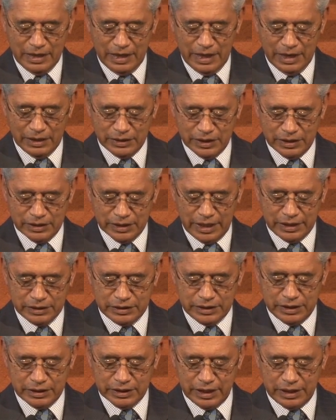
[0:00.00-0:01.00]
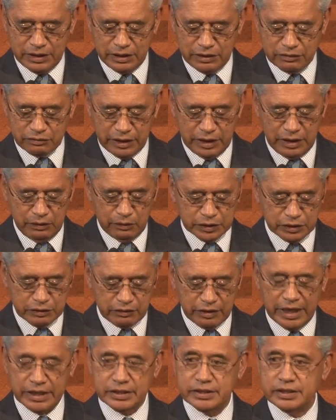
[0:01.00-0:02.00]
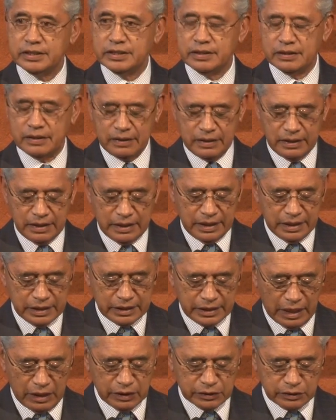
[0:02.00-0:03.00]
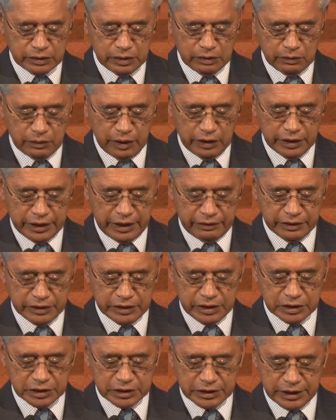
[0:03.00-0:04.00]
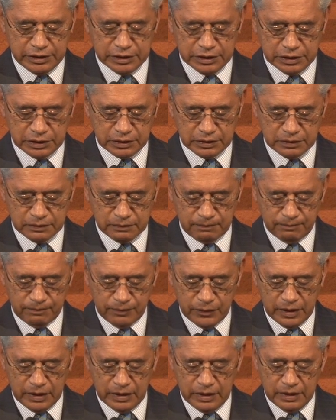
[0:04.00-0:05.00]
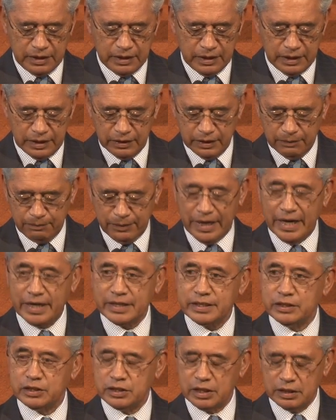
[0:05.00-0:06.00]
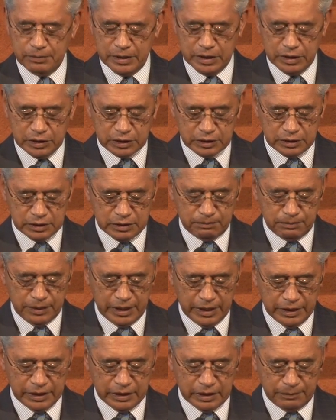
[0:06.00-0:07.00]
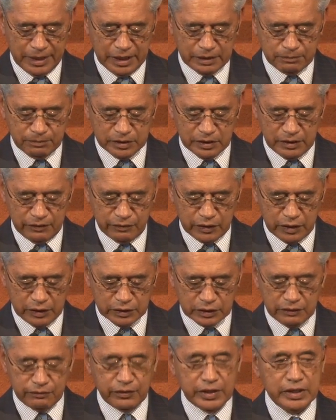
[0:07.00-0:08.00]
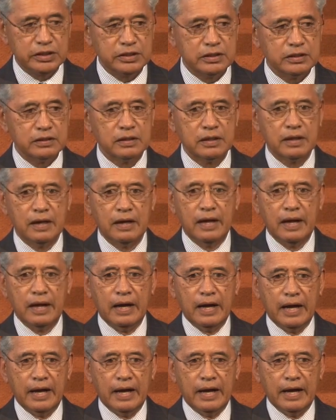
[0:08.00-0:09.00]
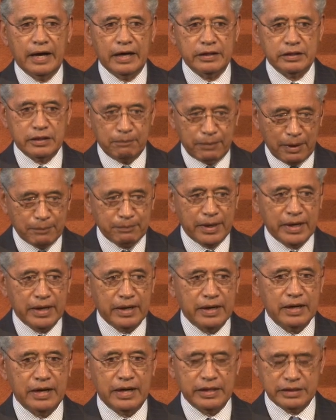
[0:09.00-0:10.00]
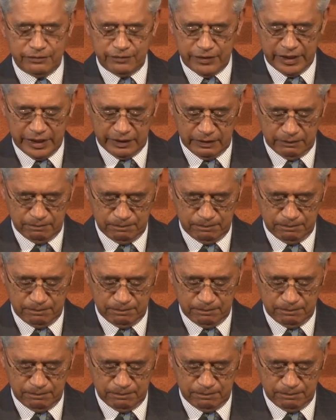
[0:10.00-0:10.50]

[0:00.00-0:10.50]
and in 1993 was granted Cultural World Heritage status. And the park is administered by the Department of Conservation, Te Papa Atawhai.